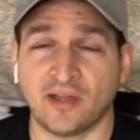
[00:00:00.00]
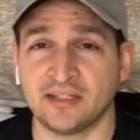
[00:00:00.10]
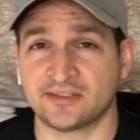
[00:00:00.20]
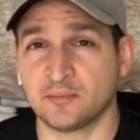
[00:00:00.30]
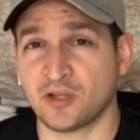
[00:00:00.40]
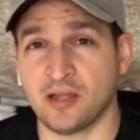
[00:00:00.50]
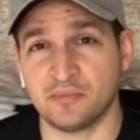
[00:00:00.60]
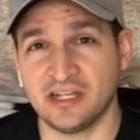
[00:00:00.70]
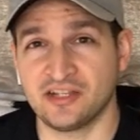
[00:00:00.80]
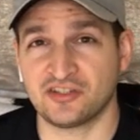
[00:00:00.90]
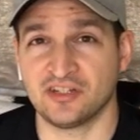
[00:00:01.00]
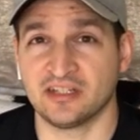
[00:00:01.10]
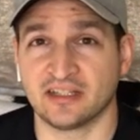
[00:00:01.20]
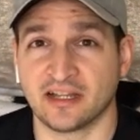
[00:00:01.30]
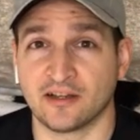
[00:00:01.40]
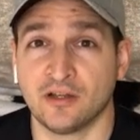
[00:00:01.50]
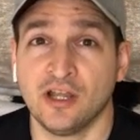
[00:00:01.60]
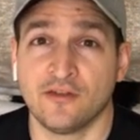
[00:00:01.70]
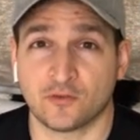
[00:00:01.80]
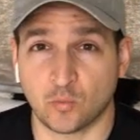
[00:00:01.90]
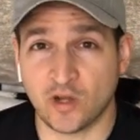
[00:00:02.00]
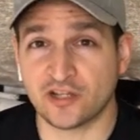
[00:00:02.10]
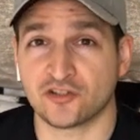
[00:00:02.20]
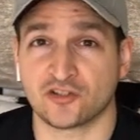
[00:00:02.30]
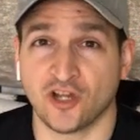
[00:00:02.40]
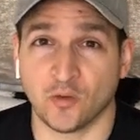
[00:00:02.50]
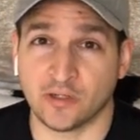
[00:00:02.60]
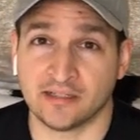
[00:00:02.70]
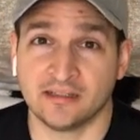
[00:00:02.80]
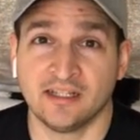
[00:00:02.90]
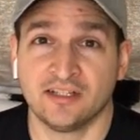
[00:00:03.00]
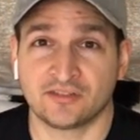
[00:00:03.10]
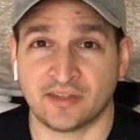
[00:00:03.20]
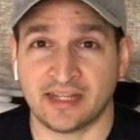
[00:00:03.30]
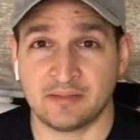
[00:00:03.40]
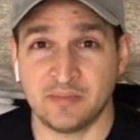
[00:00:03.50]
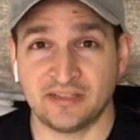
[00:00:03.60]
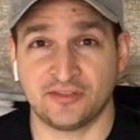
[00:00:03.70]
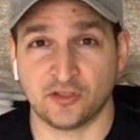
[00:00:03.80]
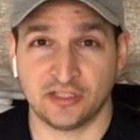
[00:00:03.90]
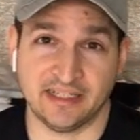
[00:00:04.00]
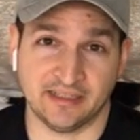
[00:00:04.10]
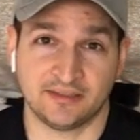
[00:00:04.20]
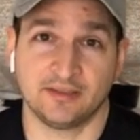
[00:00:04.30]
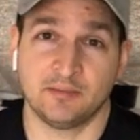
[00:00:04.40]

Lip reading: combination in there for where you're going so that it meets your needs, but just